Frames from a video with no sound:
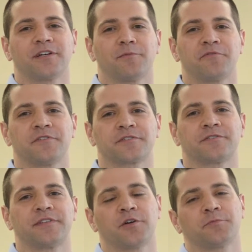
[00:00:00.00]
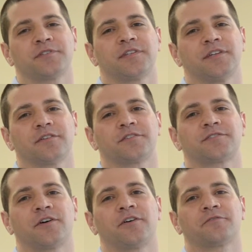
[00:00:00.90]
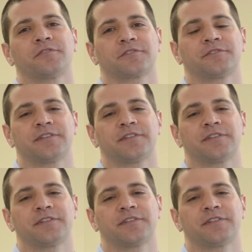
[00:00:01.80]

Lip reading: I'm a physical therapist here at Star Physical